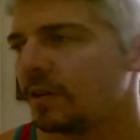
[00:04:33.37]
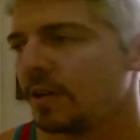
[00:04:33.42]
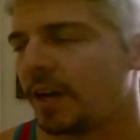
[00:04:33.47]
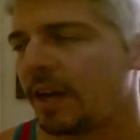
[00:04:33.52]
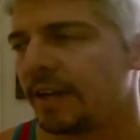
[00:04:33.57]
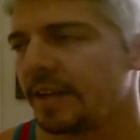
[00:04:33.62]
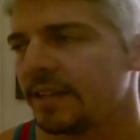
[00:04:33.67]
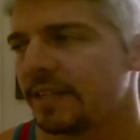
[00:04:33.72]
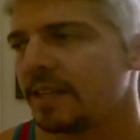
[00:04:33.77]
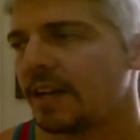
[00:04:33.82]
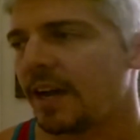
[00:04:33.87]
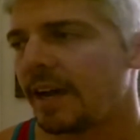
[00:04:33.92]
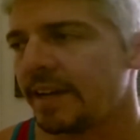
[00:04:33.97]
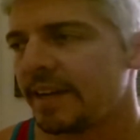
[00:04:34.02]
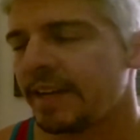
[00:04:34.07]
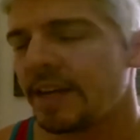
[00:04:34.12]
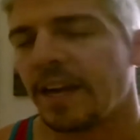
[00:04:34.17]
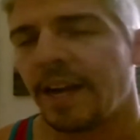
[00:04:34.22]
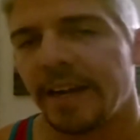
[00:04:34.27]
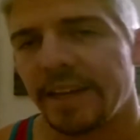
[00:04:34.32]
I
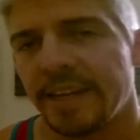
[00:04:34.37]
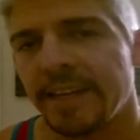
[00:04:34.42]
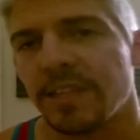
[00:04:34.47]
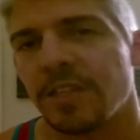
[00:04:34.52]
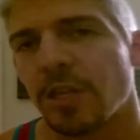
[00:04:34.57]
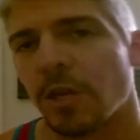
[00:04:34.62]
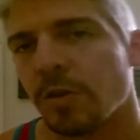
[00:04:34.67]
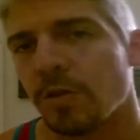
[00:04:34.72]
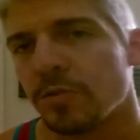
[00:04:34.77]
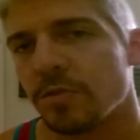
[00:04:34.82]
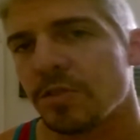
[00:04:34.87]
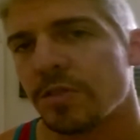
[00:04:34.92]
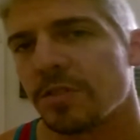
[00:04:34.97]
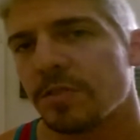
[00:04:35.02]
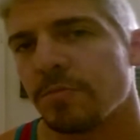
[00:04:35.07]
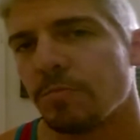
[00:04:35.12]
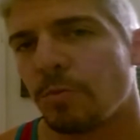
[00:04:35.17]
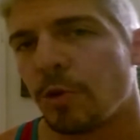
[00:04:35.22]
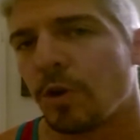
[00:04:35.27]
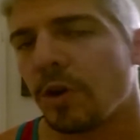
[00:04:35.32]
eat
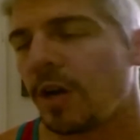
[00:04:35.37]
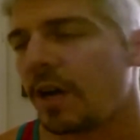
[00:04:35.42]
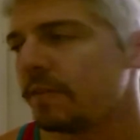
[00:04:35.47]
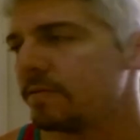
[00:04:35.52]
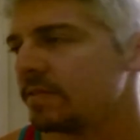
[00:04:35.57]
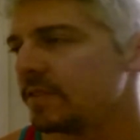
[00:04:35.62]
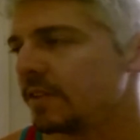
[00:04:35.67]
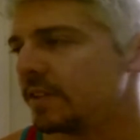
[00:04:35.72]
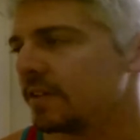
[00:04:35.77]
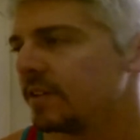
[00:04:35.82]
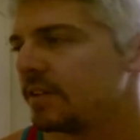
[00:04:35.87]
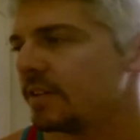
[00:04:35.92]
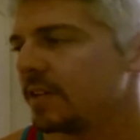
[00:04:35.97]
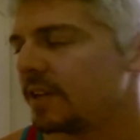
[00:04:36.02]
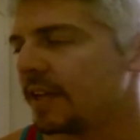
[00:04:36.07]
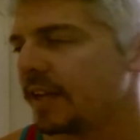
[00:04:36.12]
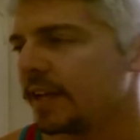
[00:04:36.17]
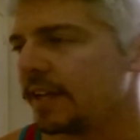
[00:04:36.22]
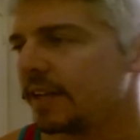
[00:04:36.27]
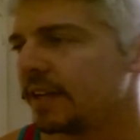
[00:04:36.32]
those more often,
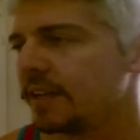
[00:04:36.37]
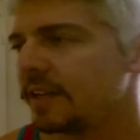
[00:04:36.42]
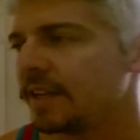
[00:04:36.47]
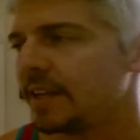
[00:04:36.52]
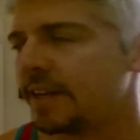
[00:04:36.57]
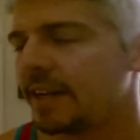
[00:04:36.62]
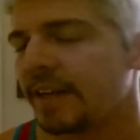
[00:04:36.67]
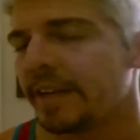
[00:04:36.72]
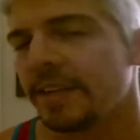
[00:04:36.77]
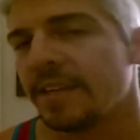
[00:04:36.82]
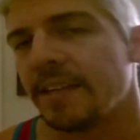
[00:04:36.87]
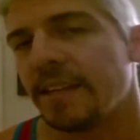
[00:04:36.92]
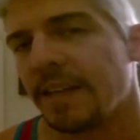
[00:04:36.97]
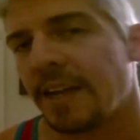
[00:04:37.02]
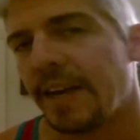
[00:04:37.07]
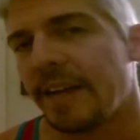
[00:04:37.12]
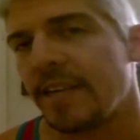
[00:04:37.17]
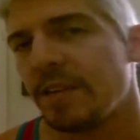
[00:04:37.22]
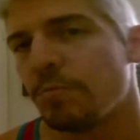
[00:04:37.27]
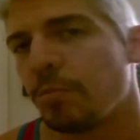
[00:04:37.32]
and
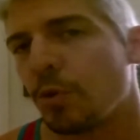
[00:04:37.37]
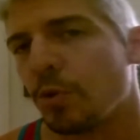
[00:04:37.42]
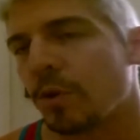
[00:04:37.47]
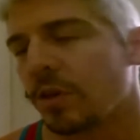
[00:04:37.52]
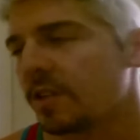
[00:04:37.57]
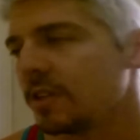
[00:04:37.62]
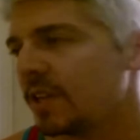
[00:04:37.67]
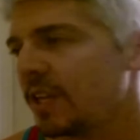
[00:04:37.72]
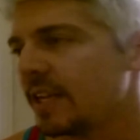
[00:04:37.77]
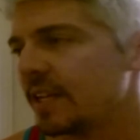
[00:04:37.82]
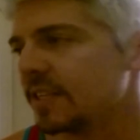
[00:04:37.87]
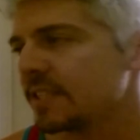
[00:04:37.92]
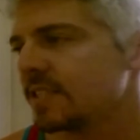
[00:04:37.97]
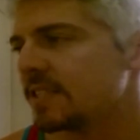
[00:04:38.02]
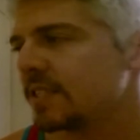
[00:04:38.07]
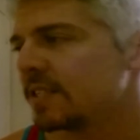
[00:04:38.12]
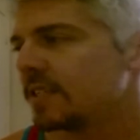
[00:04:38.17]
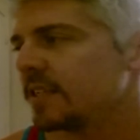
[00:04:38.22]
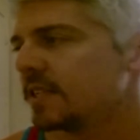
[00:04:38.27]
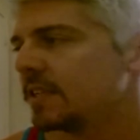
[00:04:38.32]
I eat pork
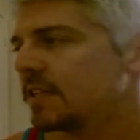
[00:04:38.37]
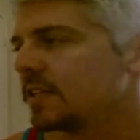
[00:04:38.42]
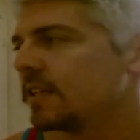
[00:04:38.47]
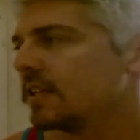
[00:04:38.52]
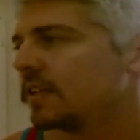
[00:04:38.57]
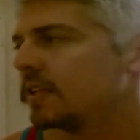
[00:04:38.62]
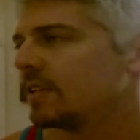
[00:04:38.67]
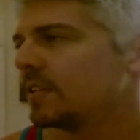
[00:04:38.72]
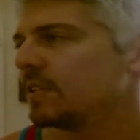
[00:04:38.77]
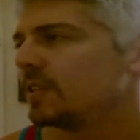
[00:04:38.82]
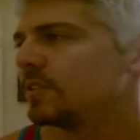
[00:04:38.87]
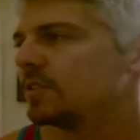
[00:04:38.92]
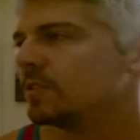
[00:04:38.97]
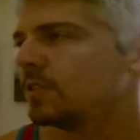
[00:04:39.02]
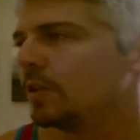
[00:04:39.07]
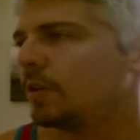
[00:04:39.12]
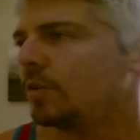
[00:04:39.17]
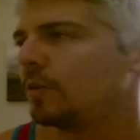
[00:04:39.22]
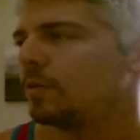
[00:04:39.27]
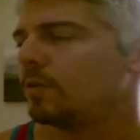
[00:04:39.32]
less.
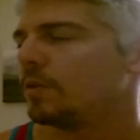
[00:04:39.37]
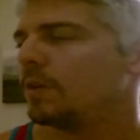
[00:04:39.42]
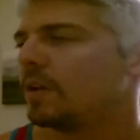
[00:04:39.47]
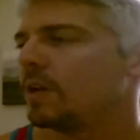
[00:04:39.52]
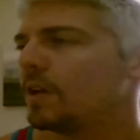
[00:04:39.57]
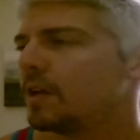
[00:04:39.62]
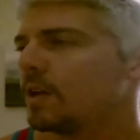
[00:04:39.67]
So